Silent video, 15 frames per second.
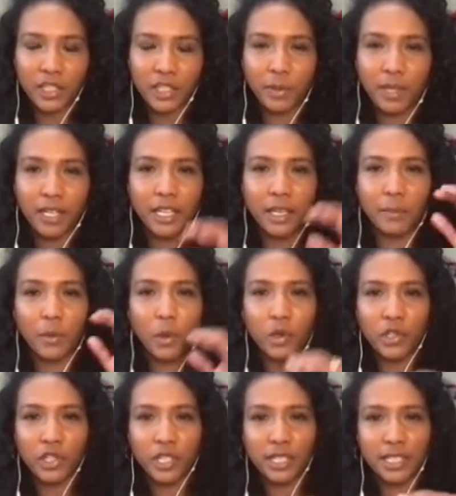but her
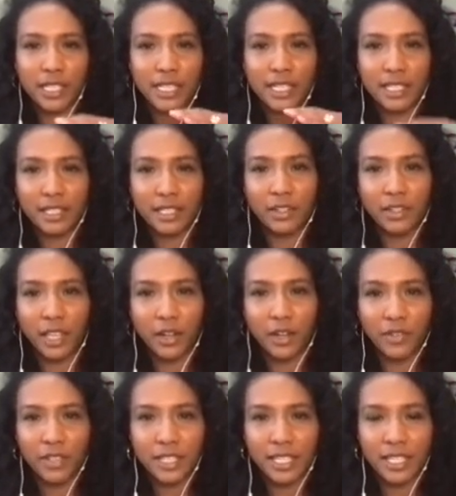emotions are still that
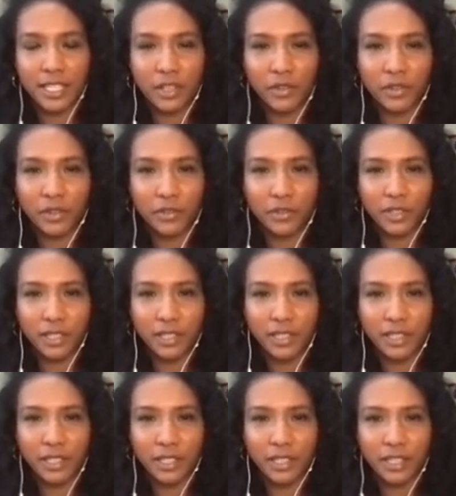of a 6-year-old.
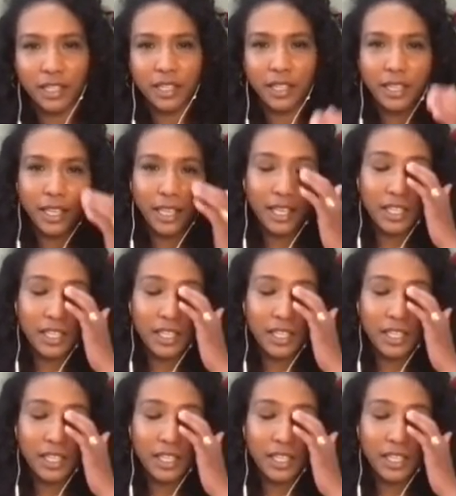And